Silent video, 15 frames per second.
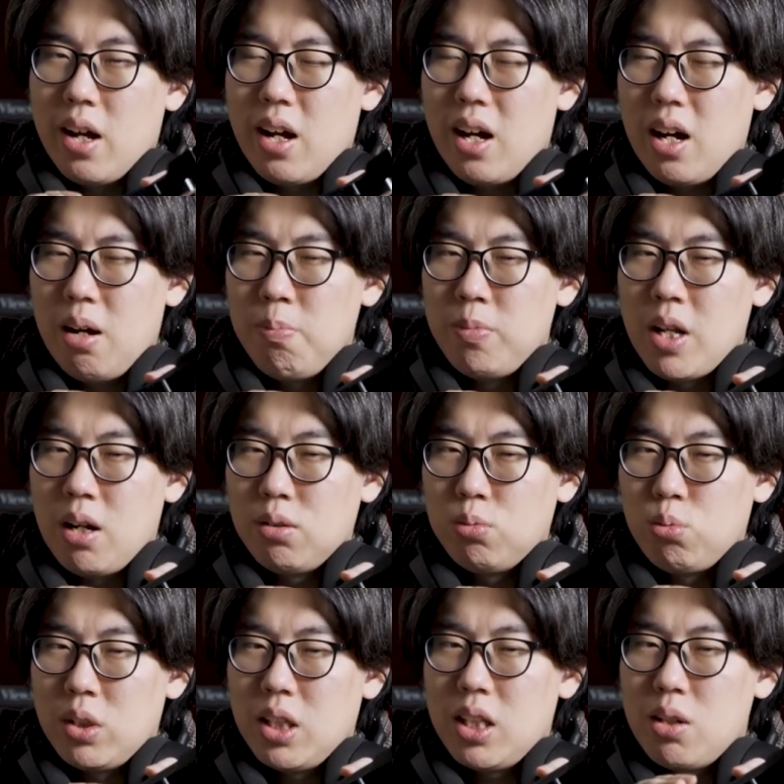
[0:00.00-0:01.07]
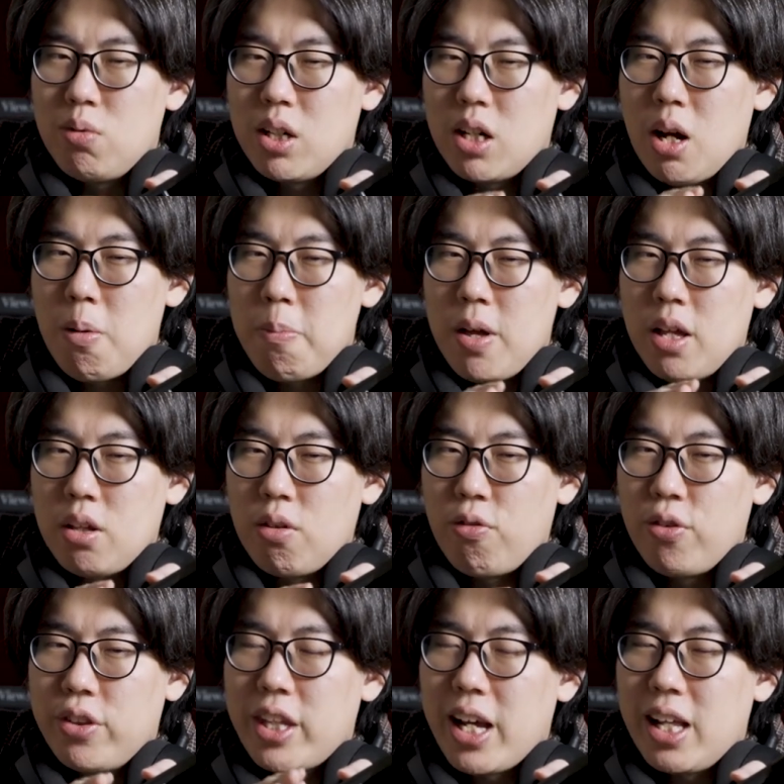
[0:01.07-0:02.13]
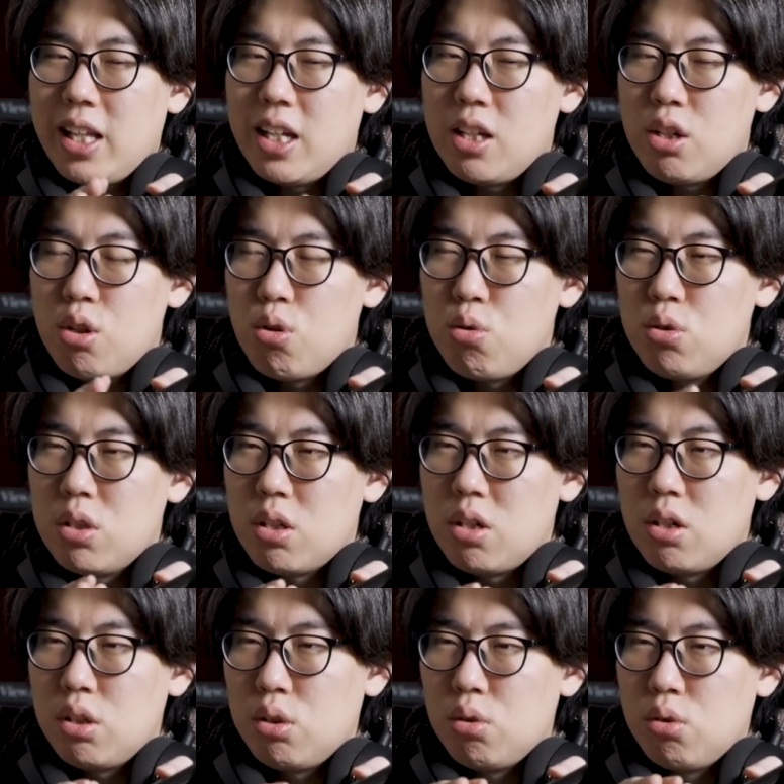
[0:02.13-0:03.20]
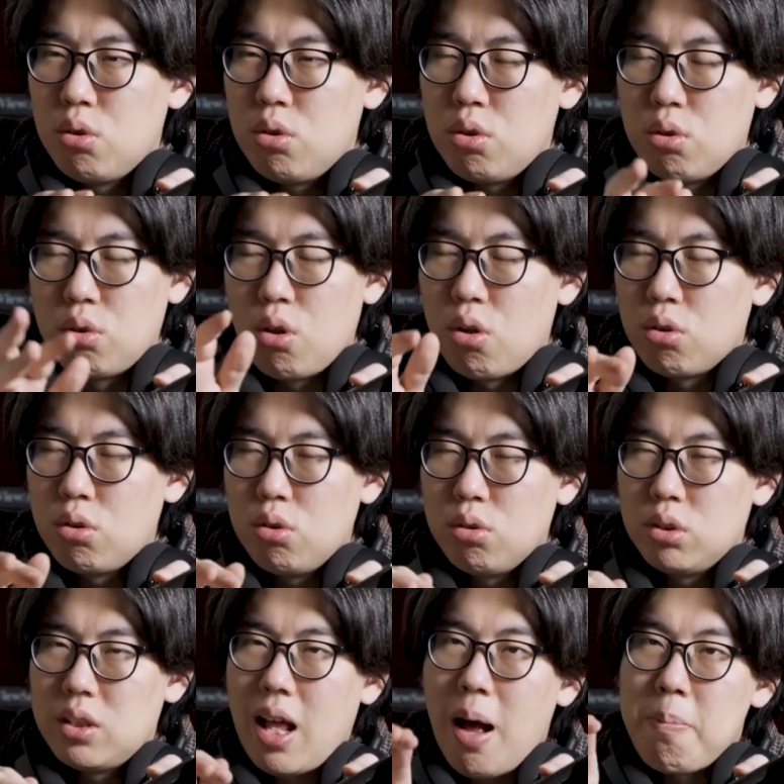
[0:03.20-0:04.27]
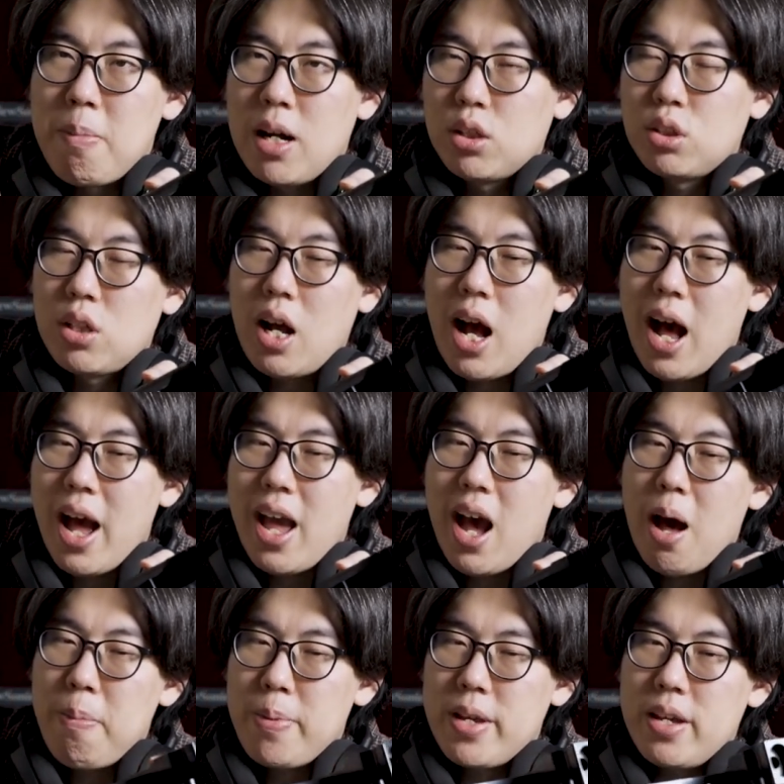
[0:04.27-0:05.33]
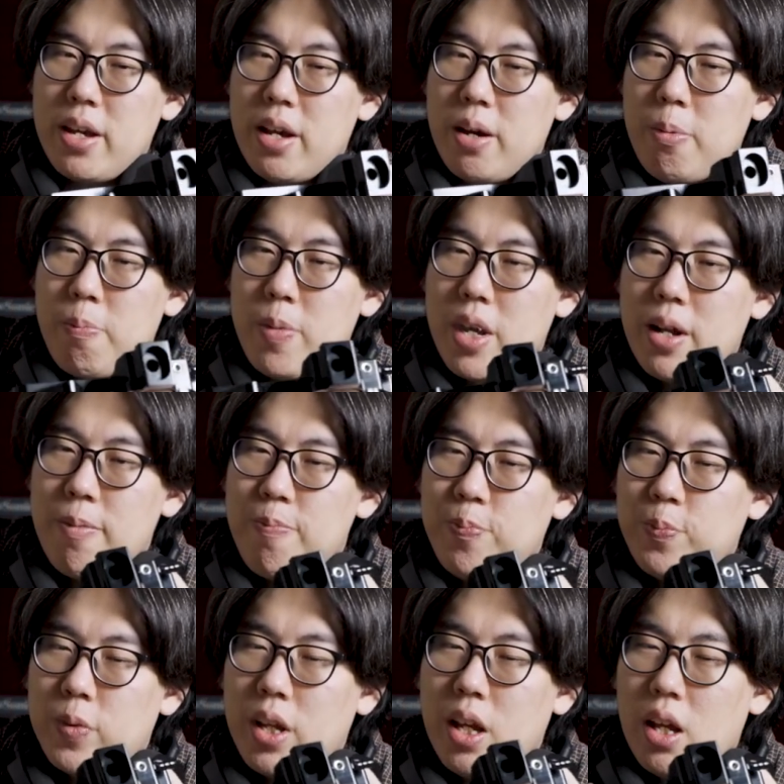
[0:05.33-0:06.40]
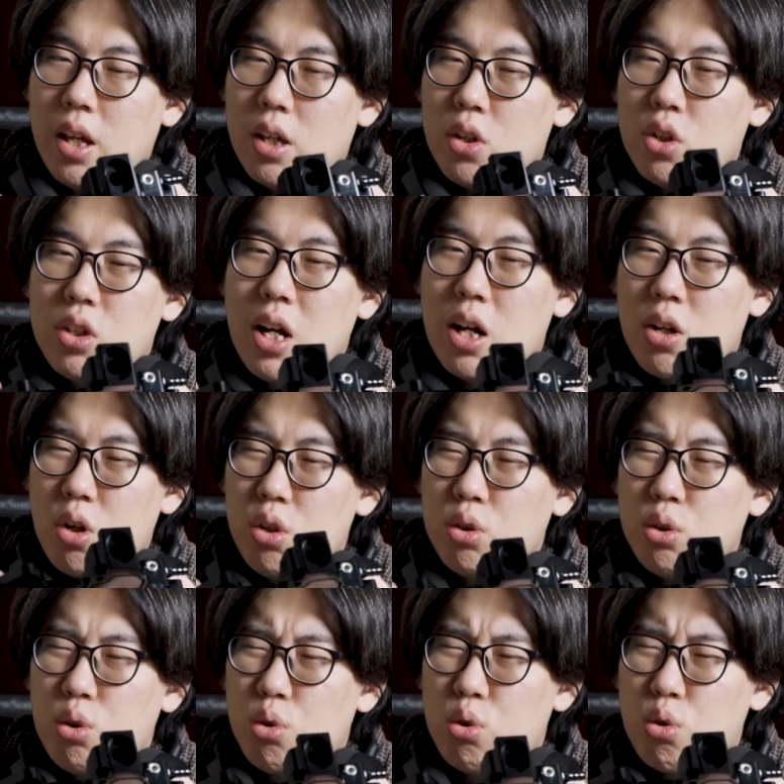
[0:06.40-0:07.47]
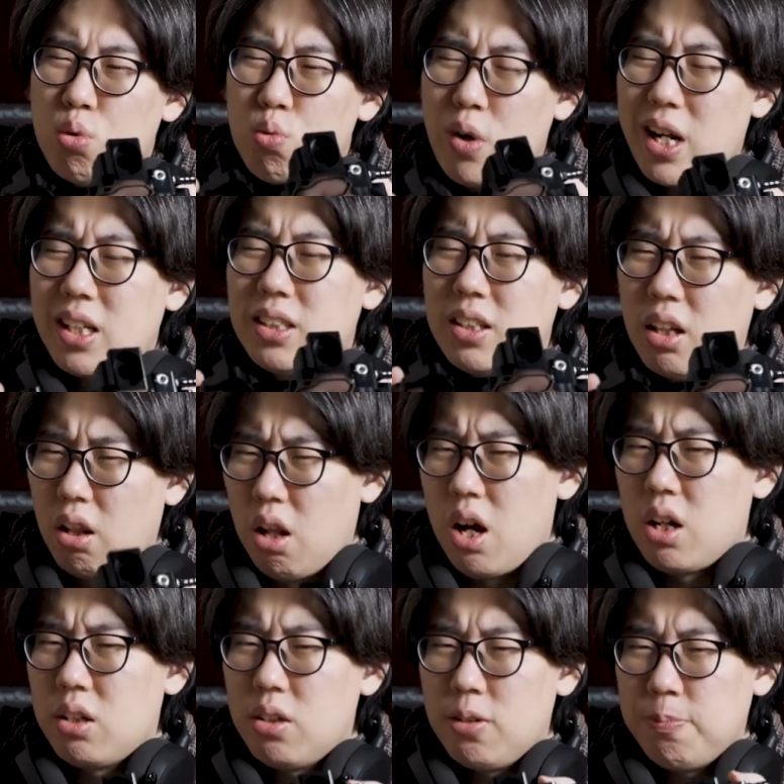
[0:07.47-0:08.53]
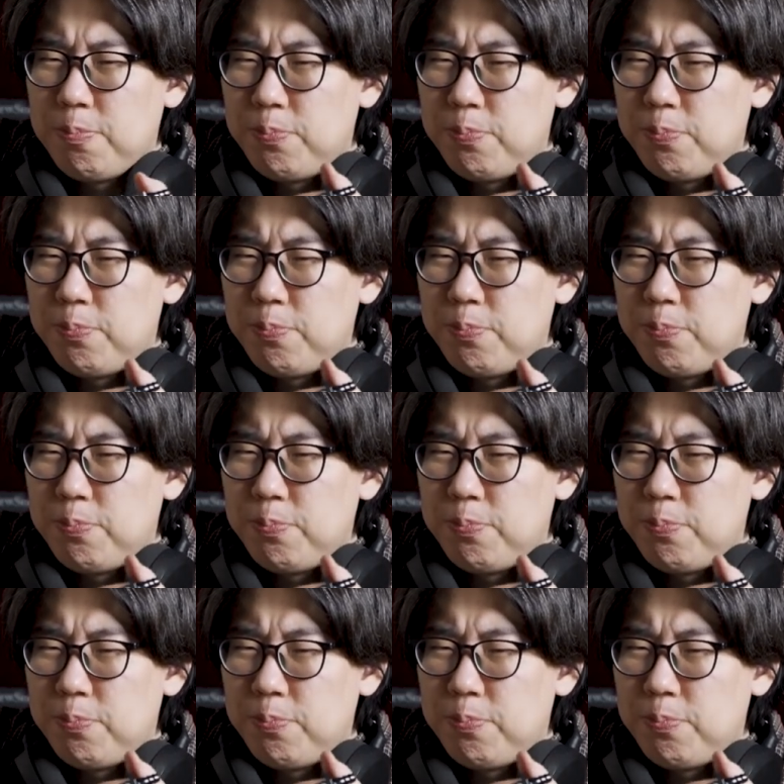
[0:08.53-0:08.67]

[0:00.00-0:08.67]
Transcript: I'm not really recommend if daily user you don't use that much high RPM and you're not going to do race a lot.